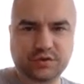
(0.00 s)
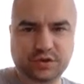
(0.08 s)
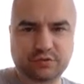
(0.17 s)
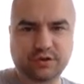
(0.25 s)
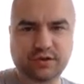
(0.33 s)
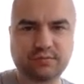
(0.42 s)
is
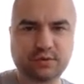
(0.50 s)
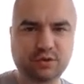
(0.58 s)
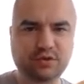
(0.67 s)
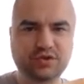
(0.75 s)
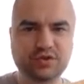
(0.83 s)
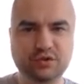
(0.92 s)
already
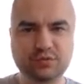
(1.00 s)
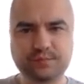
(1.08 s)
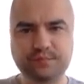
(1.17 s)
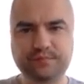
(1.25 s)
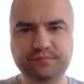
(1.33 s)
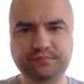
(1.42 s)
buttered, so
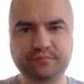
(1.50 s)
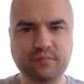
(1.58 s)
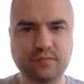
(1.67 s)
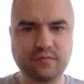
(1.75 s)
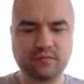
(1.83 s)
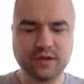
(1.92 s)

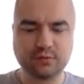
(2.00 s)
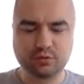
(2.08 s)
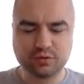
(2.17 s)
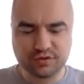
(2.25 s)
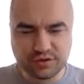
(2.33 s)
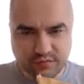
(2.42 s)
that
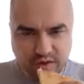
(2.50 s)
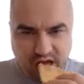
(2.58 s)
works.